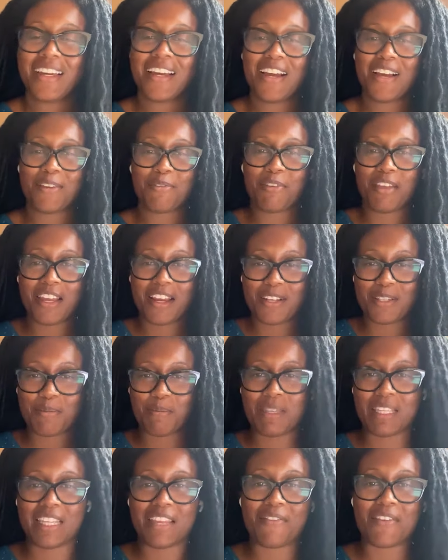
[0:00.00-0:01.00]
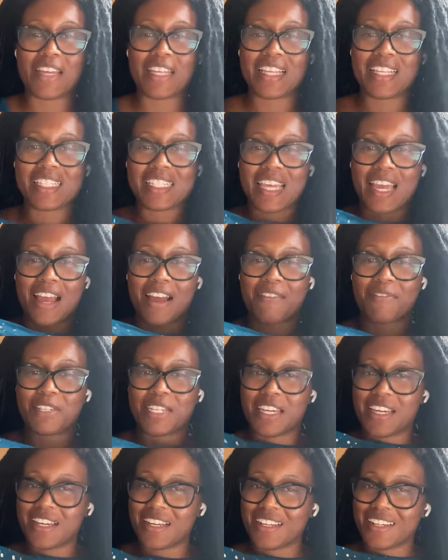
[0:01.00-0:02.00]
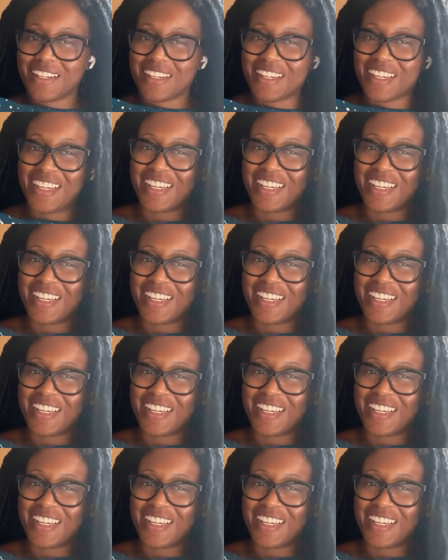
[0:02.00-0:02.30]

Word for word: I feel like I've just been living in this caftan.